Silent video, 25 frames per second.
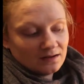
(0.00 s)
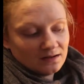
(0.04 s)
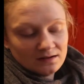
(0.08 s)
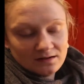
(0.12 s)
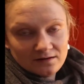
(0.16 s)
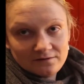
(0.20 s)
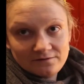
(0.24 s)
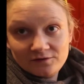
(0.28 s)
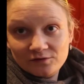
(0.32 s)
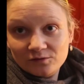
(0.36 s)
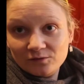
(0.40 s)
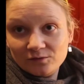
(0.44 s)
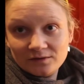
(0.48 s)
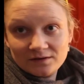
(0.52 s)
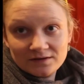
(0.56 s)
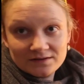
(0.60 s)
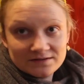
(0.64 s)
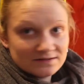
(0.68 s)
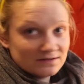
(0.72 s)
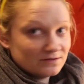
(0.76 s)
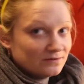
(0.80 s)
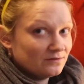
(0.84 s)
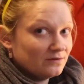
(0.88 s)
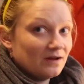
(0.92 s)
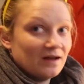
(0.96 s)
if you want to
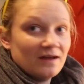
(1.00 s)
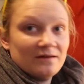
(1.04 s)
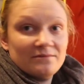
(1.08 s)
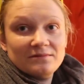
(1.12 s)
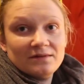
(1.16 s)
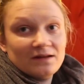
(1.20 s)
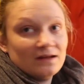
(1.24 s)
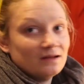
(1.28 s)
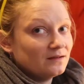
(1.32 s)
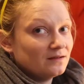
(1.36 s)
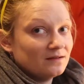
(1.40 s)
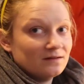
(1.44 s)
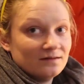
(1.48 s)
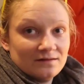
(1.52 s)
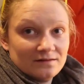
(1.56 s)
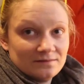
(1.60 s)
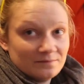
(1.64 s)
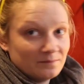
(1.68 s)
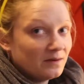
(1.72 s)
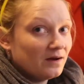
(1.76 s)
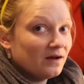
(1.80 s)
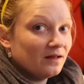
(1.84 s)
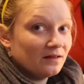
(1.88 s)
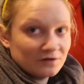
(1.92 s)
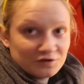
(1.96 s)
sit around, I'm not gonna
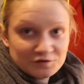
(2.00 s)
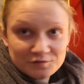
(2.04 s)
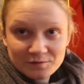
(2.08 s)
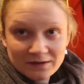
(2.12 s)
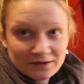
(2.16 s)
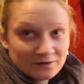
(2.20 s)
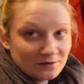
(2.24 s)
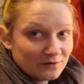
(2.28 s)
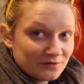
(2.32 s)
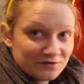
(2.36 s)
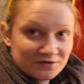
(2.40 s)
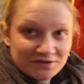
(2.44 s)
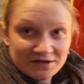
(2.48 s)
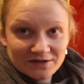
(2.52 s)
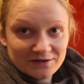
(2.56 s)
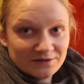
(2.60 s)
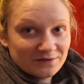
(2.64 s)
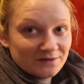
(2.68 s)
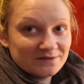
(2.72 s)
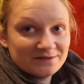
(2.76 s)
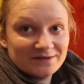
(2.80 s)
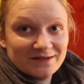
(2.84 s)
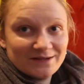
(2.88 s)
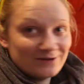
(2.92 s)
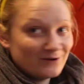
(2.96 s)
polish my crochet
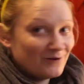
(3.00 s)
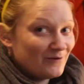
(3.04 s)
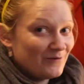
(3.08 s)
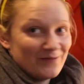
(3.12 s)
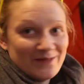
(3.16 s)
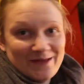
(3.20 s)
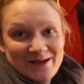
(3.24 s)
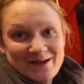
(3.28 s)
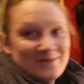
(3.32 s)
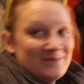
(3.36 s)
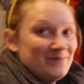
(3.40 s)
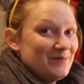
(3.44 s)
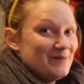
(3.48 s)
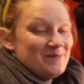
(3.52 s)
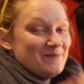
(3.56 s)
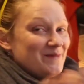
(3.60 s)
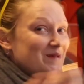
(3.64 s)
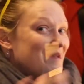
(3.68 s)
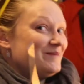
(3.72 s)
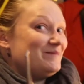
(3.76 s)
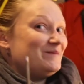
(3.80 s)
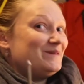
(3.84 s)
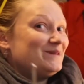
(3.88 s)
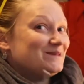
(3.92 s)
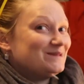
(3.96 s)
hooks, I don't think, but
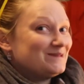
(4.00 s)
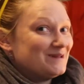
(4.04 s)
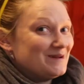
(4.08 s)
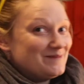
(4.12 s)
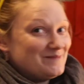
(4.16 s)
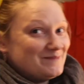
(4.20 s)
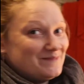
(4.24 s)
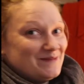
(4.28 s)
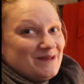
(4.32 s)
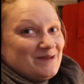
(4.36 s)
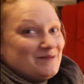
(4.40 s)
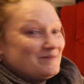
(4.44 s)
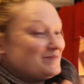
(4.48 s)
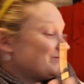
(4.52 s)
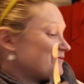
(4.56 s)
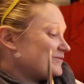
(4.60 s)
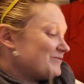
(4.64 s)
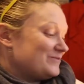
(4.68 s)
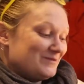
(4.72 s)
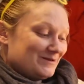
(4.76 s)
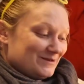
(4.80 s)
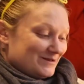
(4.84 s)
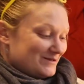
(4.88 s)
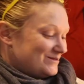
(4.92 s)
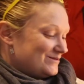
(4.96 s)
maybe some
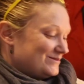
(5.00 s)
people will